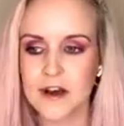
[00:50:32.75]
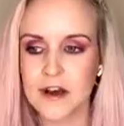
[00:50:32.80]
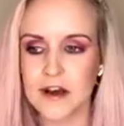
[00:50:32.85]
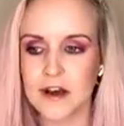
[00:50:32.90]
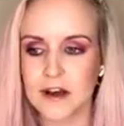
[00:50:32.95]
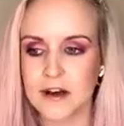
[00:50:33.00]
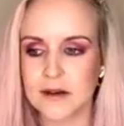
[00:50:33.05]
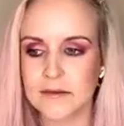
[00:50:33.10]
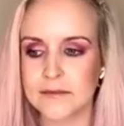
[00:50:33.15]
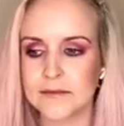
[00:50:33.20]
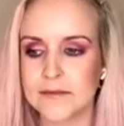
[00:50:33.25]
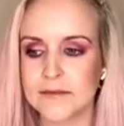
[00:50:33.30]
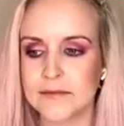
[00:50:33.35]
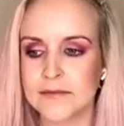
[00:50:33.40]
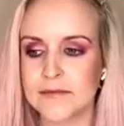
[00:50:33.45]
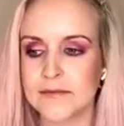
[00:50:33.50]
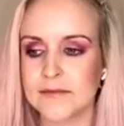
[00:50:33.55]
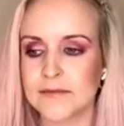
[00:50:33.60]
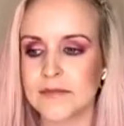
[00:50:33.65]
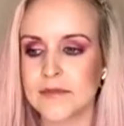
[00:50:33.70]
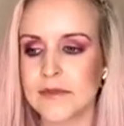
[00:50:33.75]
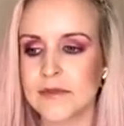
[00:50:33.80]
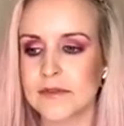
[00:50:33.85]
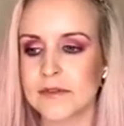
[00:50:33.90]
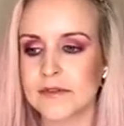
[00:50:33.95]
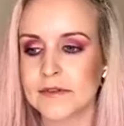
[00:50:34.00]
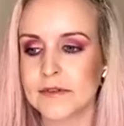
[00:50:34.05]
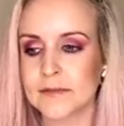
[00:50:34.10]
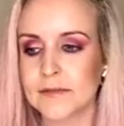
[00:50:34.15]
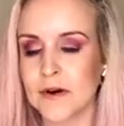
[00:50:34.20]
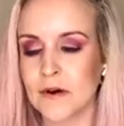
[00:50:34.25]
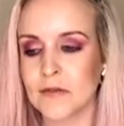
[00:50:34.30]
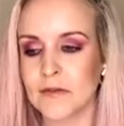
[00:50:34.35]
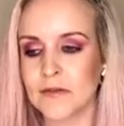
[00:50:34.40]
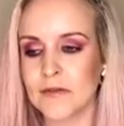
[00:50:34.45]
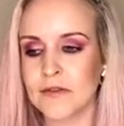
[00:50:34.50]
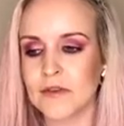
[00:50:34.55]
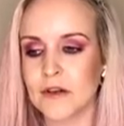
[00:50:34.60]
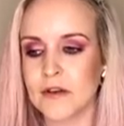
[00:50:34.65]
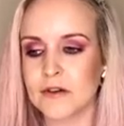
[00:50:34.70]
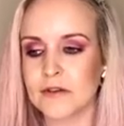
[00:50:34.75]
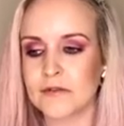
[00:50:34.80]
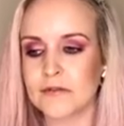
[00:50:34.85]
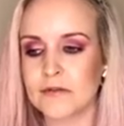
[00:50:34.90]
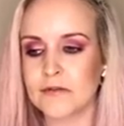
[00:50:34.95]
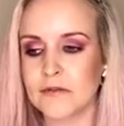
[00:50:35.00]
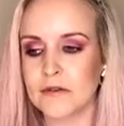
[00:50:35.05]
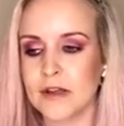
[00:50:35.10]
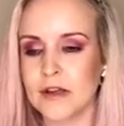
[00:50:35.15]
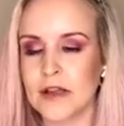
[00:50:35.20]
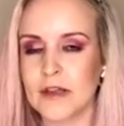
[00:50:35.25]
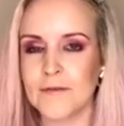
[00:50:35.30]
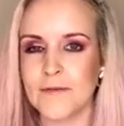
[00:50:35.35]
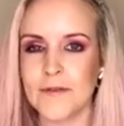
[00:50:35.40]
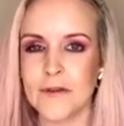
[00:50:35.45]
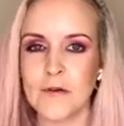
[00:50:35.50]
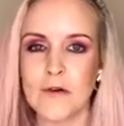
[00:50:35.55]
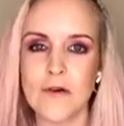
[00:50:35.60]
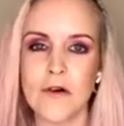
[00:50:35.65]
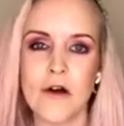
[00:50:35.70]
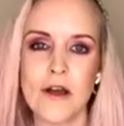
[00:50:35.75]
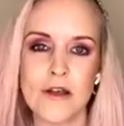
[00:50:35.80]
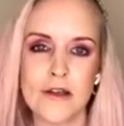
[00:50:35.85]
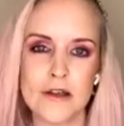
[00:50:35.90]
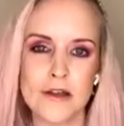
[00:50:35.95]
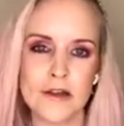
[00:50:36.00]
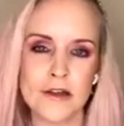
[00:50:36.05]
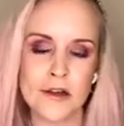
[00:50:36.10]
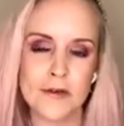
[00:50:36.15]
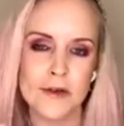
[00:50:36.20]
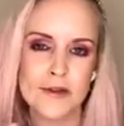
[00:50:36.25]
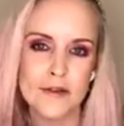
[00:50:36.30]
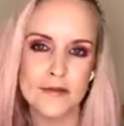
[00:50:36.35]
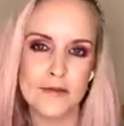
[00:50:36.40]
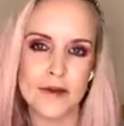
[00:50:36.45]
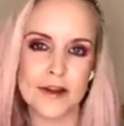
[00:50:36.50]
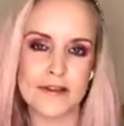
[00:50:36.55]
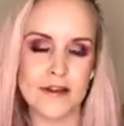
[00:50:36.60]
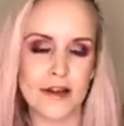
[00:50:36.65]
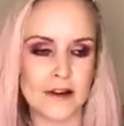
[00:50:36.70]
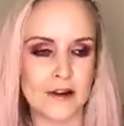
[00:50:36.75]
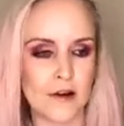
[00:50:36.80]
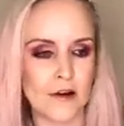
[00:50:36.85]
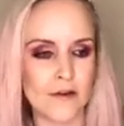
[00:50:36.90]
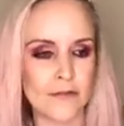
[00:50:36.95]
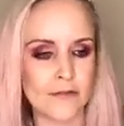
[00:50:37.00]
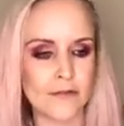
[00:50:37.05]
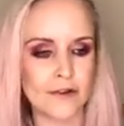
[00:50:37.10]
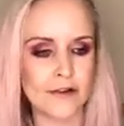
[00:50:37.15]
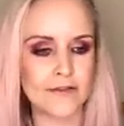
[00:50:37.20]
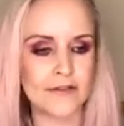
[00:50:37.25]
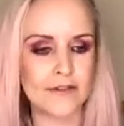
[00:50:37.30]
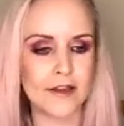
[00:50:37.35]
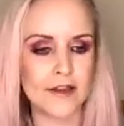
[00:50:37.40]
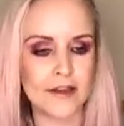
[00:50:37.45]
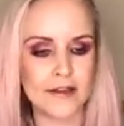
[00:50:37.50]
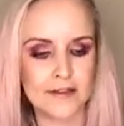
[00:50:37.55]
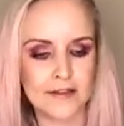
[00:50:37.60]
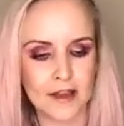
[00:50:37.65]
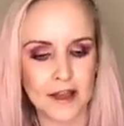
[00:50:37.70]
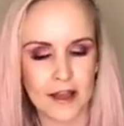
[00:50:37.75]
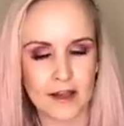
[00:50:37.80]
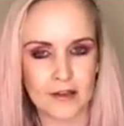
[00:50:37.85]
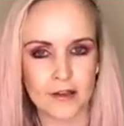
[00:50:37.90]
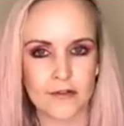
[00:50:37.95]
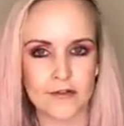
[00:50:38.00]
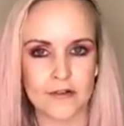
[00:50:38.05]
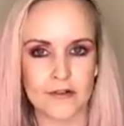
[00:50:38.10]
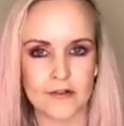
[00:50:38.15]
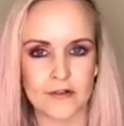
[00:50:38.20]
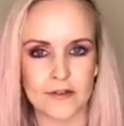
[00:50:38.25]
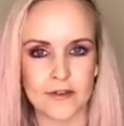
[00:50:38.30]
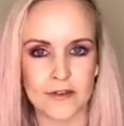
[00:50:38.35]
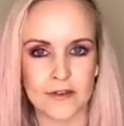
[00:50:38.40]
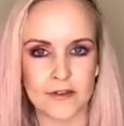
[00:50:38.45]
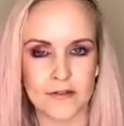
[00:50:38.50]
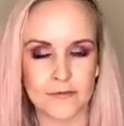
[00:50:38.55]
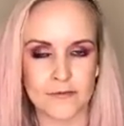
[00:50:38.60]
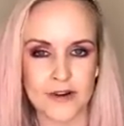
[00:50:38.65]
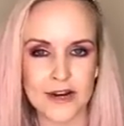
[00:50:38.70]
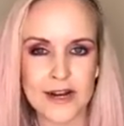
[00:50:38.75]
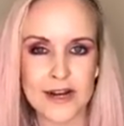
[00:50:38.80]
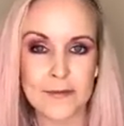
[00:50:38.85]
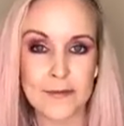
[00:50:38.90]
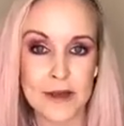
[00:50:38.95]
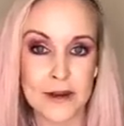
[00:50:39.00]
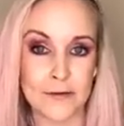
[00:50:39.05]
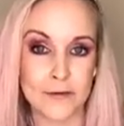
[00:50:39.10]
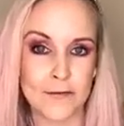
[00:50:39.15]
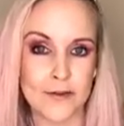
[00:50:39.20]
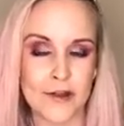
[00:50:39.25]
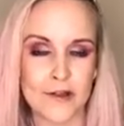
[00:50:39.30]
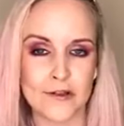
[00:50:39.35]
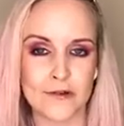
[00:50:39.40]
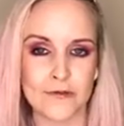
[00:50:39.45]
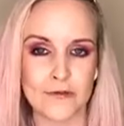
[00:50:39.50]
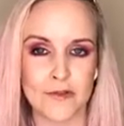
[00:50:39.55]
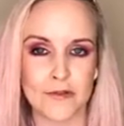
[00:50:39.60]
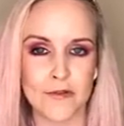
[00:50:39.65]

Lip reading: But also, if you're, you know, as a retailer, offering these extras is really beneficial.